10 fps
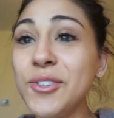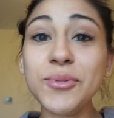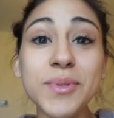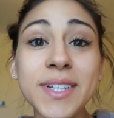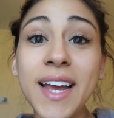
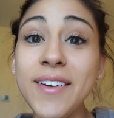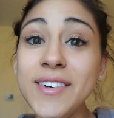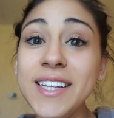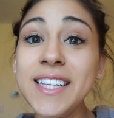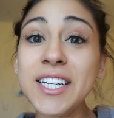don't really have
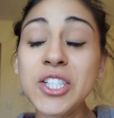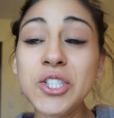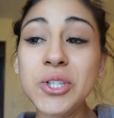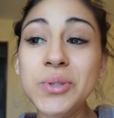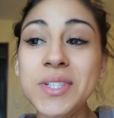anything to
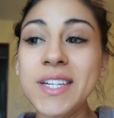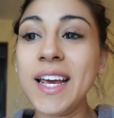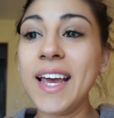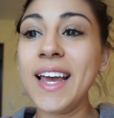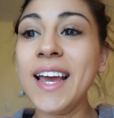do
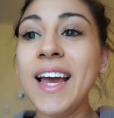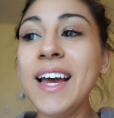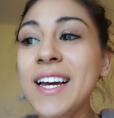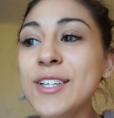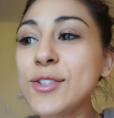today.
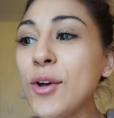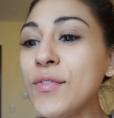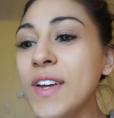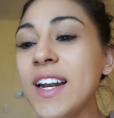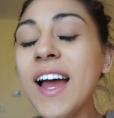
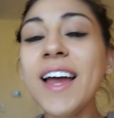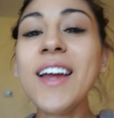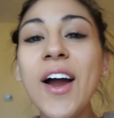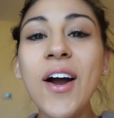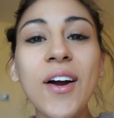Sophie and
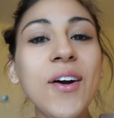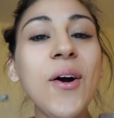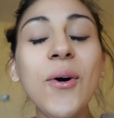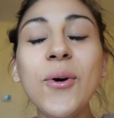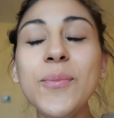I are
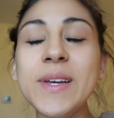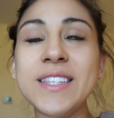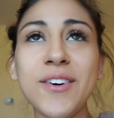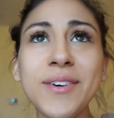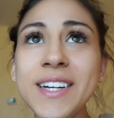home.
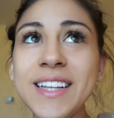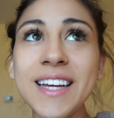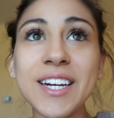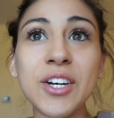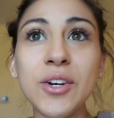It's already
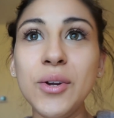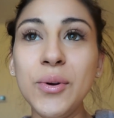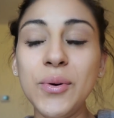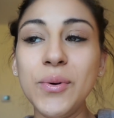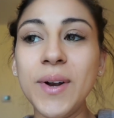like
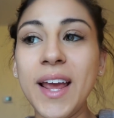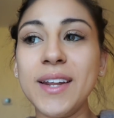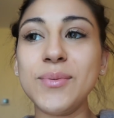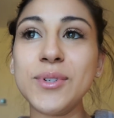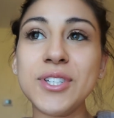noon
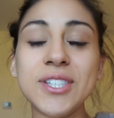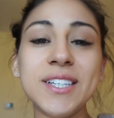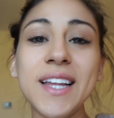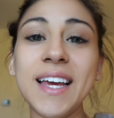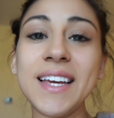and we're
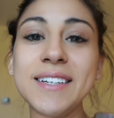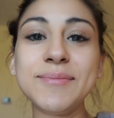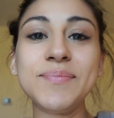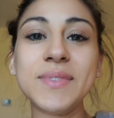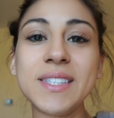still like
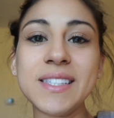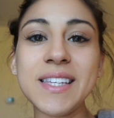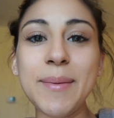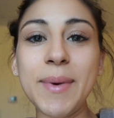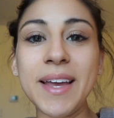
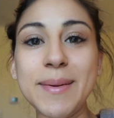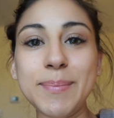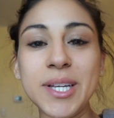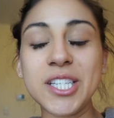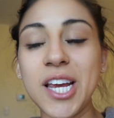semi in
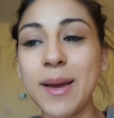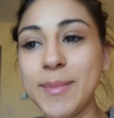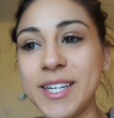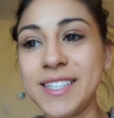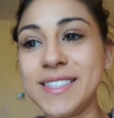
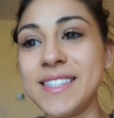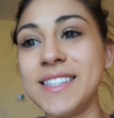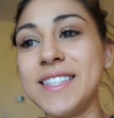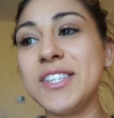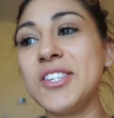pajamas
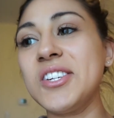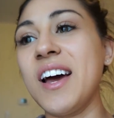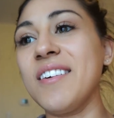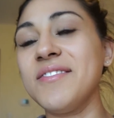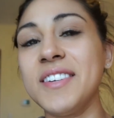and
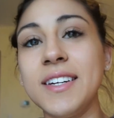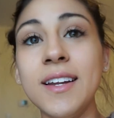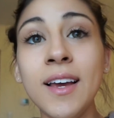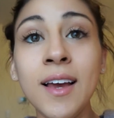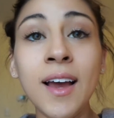stuff, and
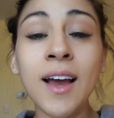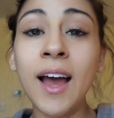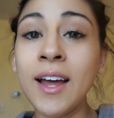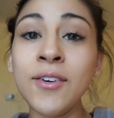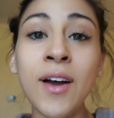
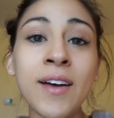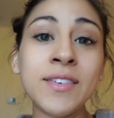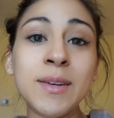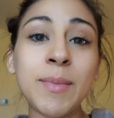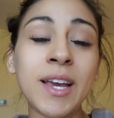I don't have
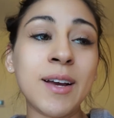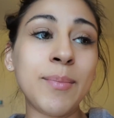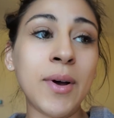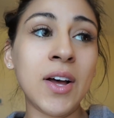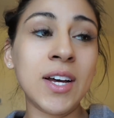any
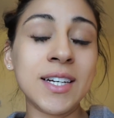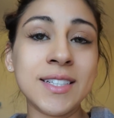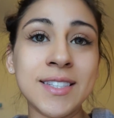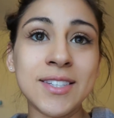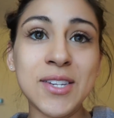makeup
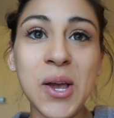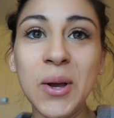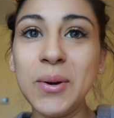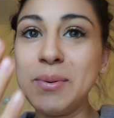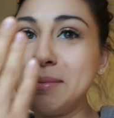on,
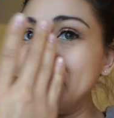so